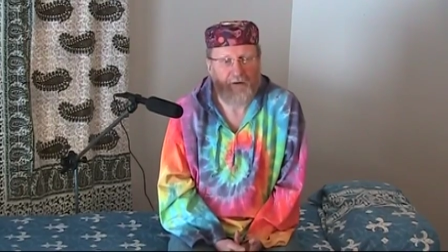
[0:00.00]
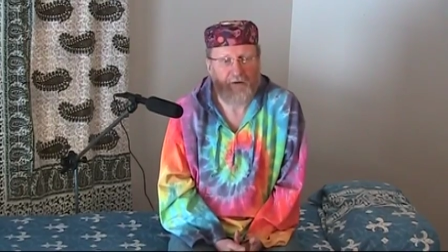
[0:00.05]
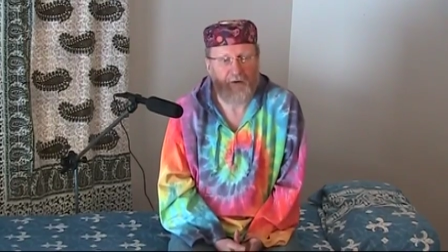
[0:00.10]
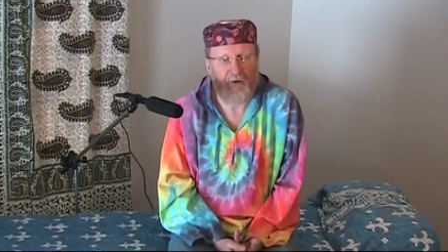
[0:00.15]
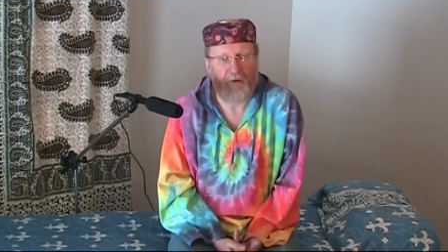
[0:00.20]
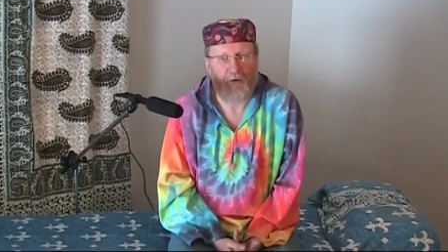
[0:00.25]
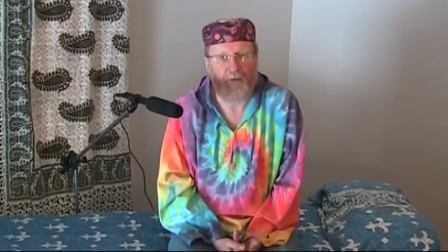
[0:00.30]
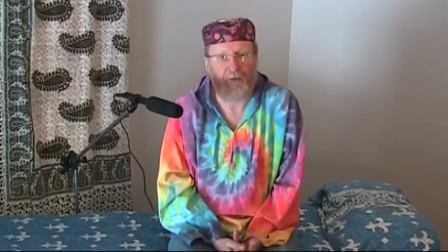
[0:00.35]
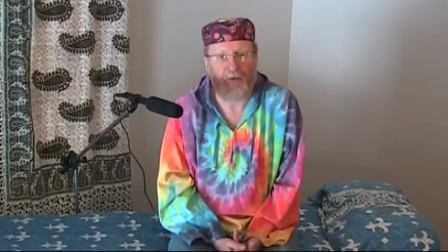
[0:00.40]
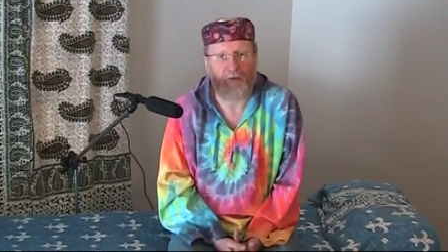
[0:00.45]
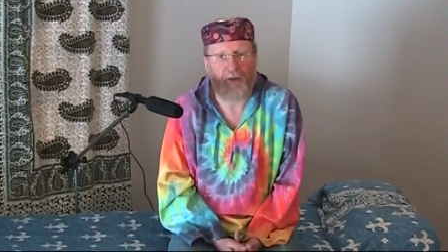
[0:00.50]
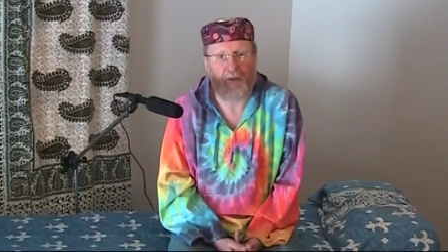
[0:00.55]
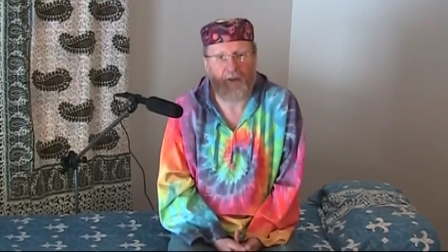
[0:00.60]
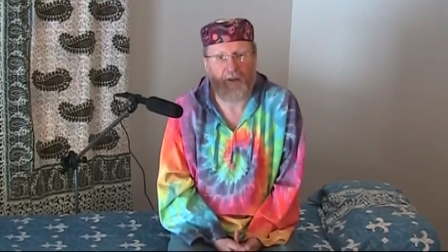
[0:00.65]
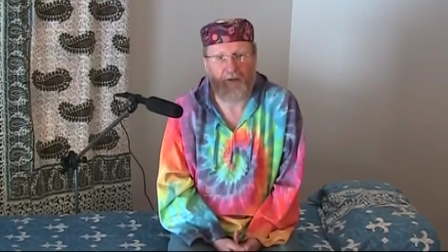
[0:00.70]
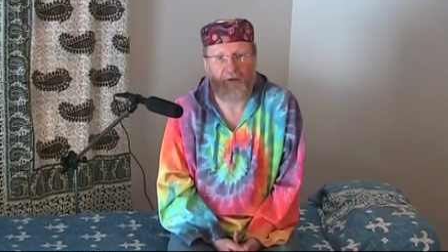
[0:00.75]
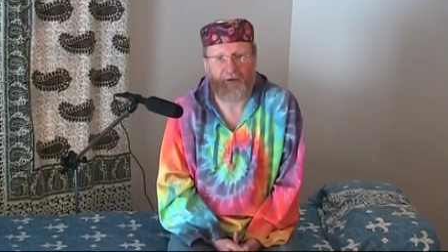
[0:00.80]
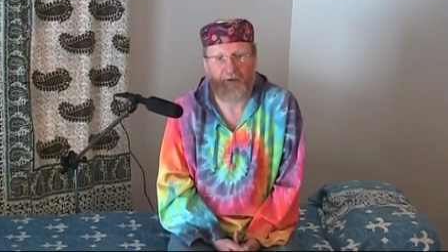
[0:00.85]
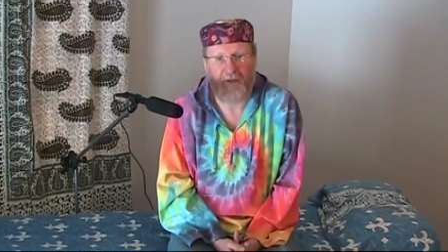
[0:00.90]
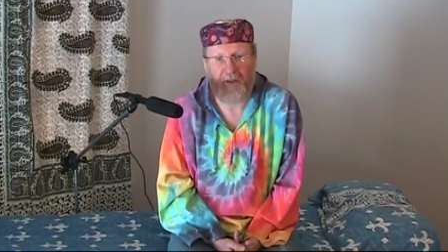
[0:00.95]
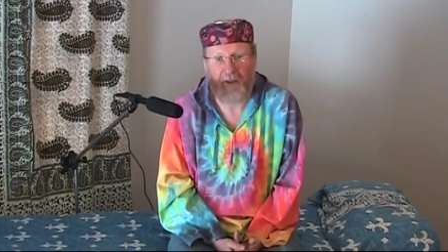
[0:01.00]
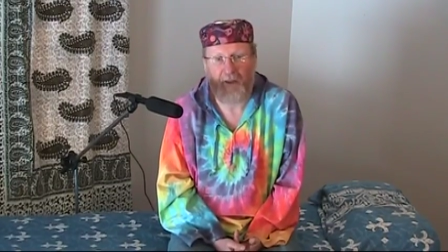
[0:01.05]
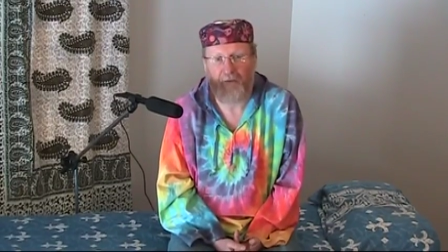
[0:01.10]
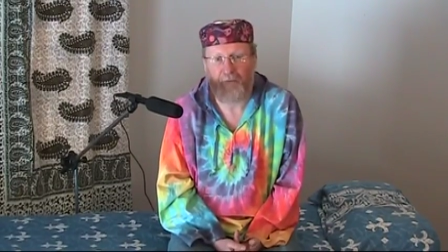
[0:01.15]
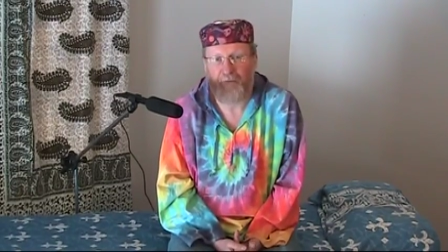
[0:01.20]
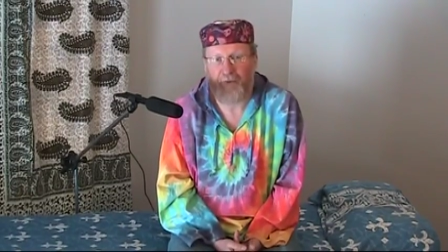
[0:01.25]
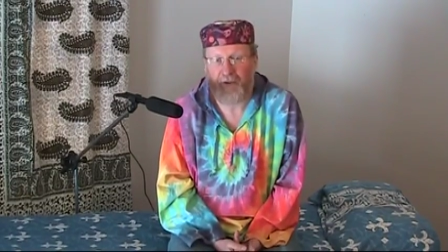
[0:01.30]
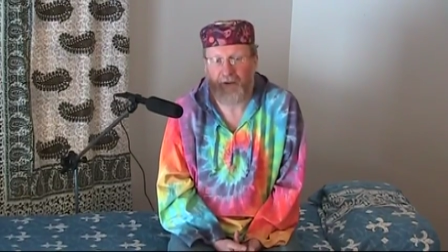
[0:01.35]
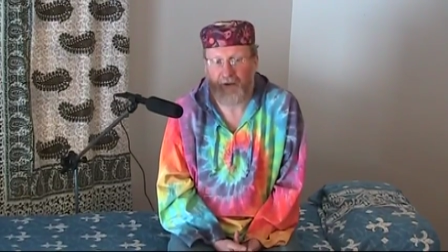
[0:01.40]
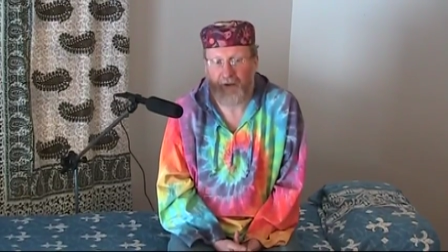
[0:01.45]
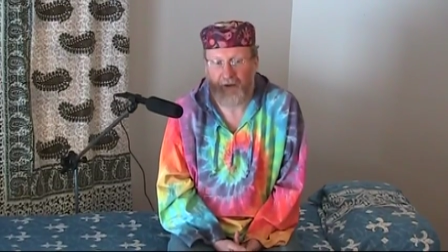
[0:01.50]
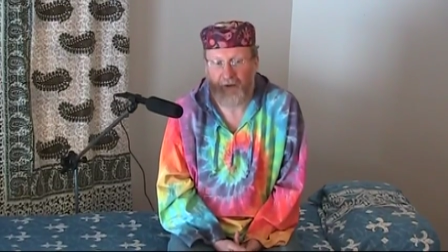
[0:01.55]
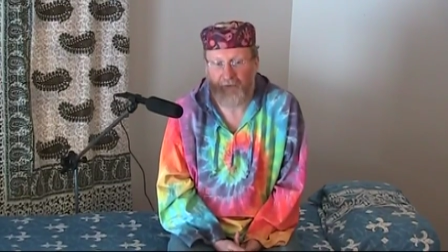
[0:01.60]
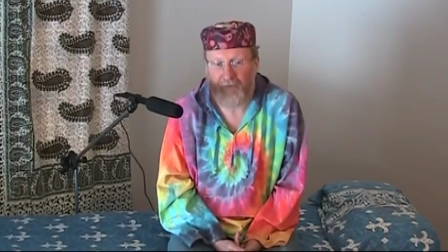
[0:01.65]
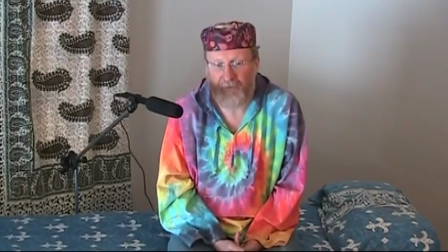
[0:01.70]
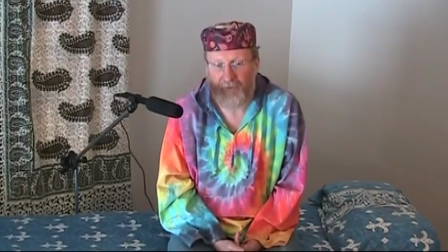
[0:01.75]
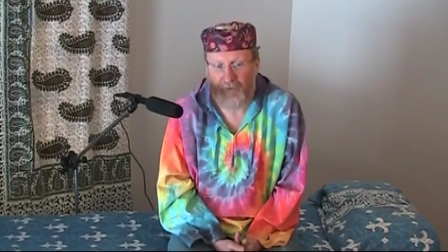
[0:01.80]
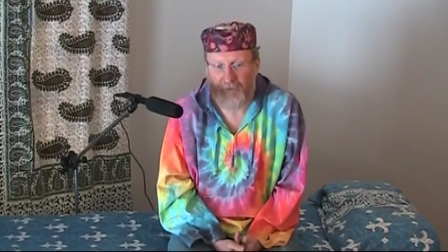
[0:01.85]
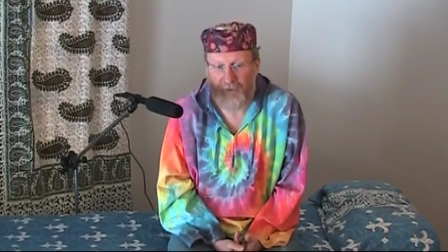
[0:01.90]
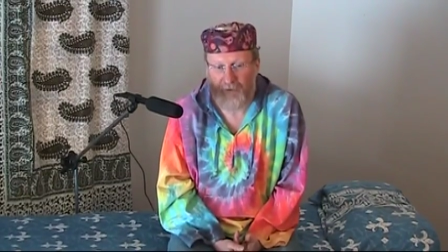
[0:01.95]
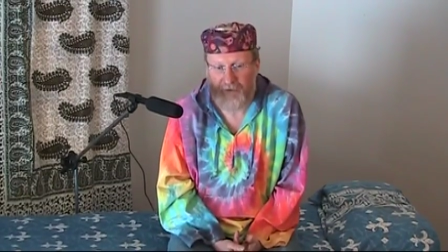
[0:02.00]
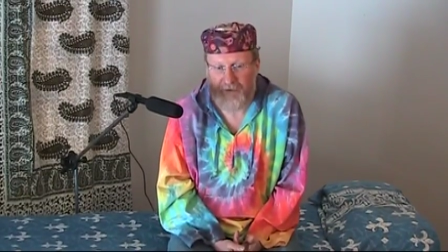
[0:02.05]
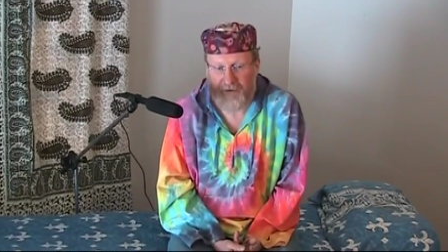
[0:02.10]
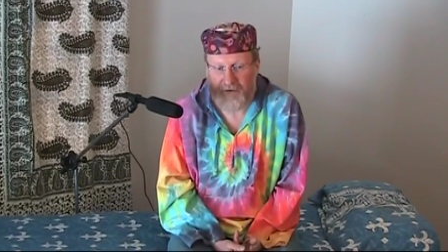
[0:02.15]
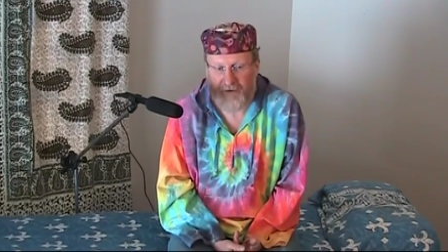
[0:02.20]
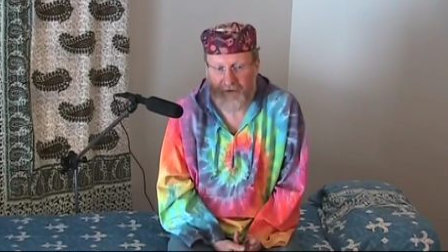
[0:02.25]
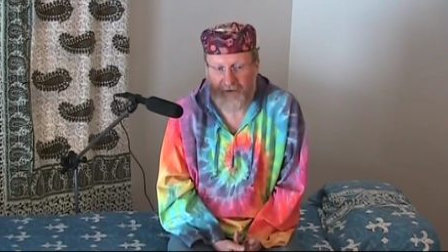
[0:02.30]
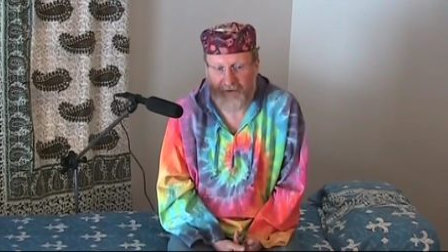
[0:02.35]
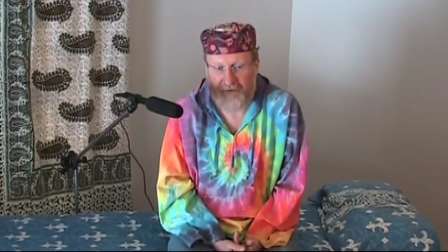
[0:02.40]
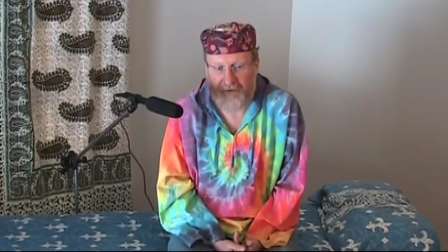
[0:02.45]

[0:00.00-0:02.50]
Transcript: So uh, they're completely confused,